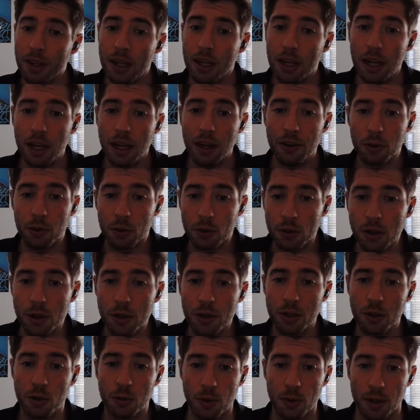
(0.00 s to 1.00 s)
if you're
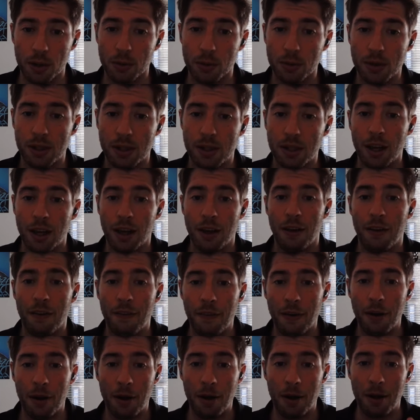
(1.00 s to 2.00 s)
doing drills,
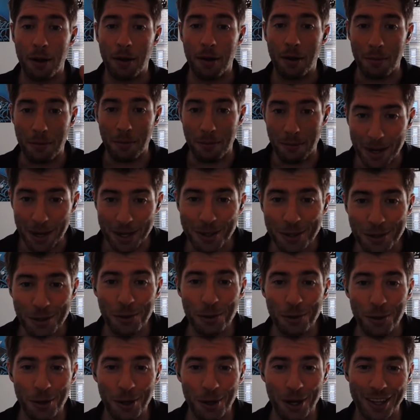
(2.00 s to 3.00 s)
make
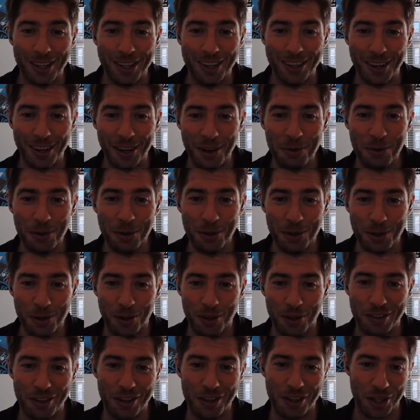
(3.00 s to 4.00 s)
sure you know what you're
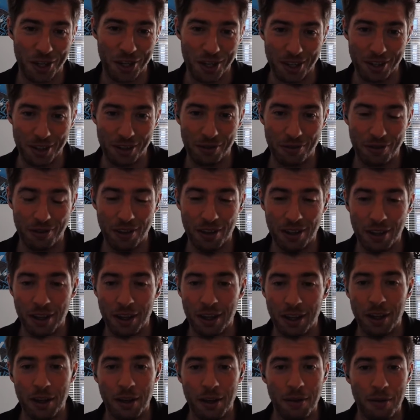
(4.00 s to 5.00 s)
trying to achieve.
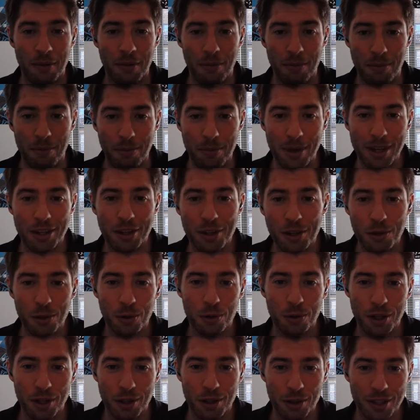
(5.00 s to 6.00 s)
Make
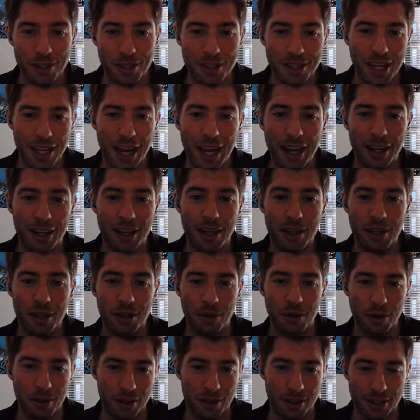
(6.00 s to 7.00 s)
sure you know exactly
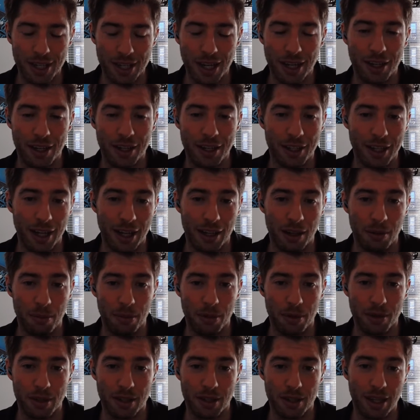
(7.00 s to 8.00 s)
the technique
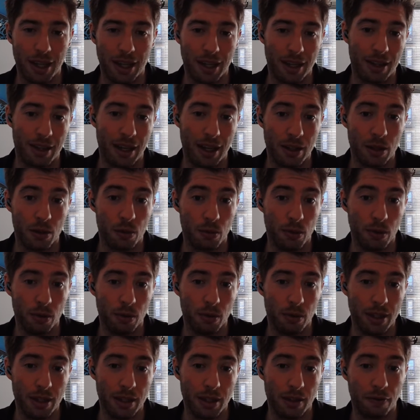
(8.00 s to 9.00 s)
element that that
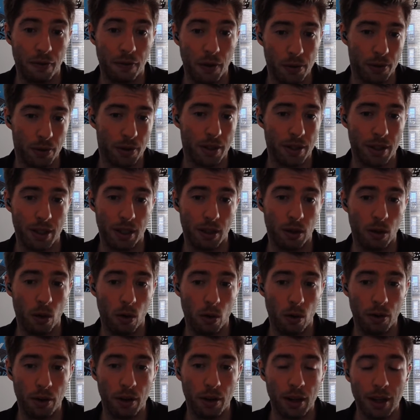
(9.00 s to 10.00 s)
drill is focusing
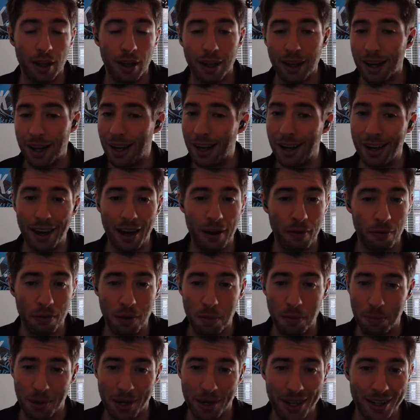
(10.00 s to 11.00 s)
on, and then
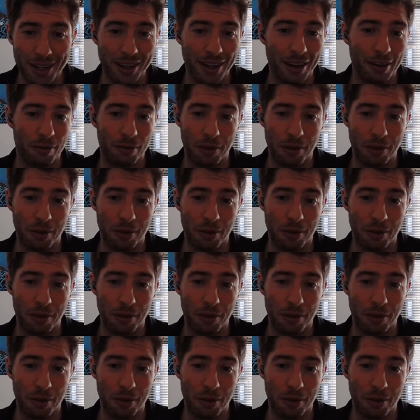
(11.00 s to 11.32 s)
repeat,